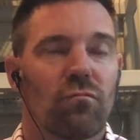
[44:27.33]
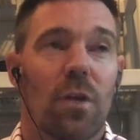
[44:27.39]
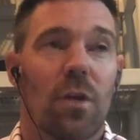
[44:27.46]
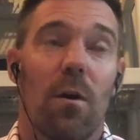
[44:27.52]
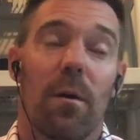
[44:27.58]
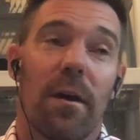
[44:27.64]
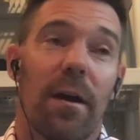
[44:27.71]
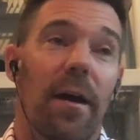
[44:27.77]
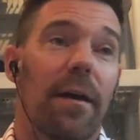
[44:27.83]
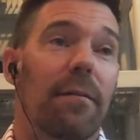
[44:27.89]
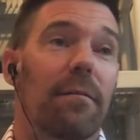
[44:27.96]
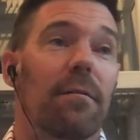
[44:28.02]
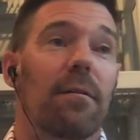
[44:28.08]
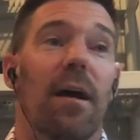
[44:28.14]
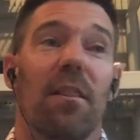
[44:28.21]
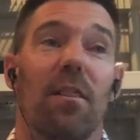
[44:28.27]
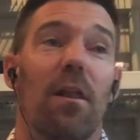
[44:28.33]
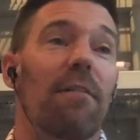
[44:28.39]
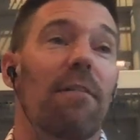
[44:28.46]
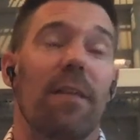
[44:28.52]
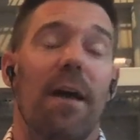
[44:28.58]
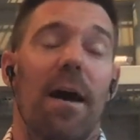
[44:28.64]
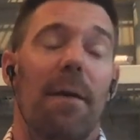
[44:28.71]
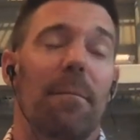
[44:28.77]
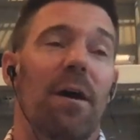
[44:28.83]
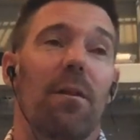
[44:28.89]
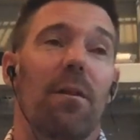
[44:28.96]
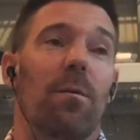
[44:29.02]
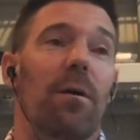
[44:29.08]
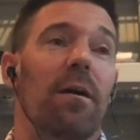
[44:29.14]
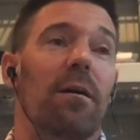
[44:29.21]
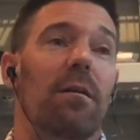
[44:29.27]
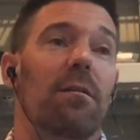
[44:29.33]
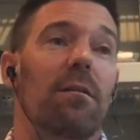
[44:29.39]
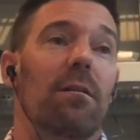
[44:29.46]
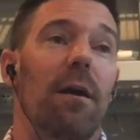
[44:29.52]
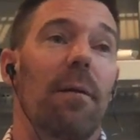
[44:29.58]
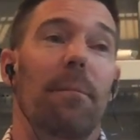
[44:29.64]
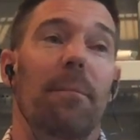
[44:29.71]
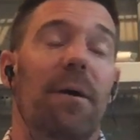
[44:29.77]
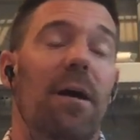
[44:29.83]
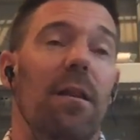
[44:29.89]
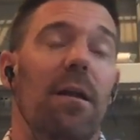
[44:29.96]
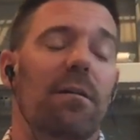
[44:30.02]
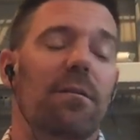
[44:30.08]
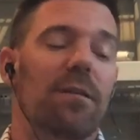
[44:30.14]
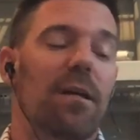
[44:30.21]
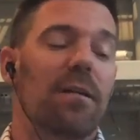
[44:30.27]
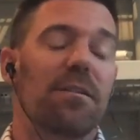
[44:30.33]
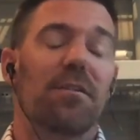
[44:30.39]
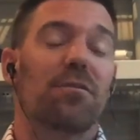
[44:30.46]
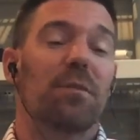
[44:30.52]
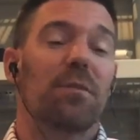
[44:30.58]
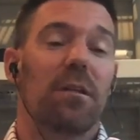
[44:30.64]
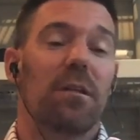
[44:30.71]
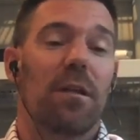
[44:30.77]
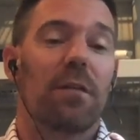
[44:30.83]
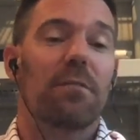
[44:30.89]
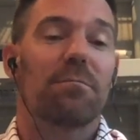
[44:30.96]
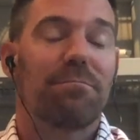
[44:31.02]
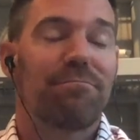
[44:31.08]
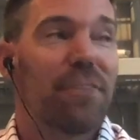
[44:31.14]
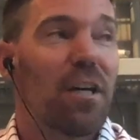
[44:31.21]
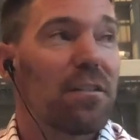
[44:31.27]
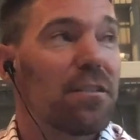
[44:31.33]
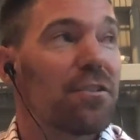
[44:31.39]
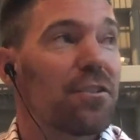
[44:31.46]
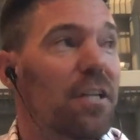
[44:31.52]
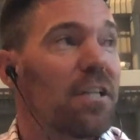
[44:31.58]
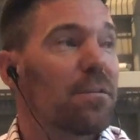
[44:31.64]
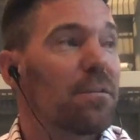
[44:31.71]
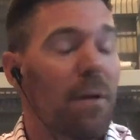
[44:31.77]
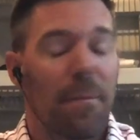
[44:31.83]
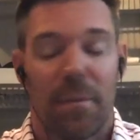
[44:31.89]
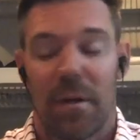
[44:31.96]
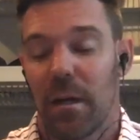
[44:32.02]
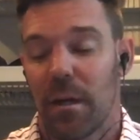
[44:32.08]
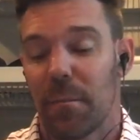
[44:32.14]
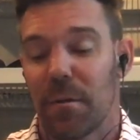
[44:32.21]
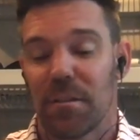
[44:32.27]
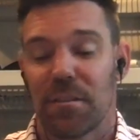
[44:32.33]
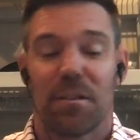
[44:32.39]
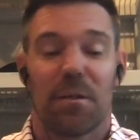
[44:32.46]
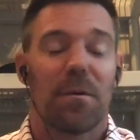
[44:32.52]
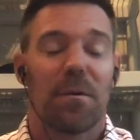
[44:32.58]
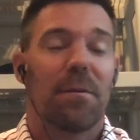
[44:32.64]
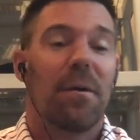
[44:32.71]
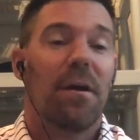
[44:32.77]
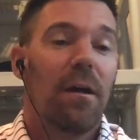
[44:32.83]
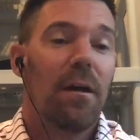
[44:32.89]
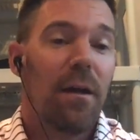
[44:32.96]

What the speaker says: Okay, so. I love that. By the way, that doesn't change my pick. I'm going to stick with him.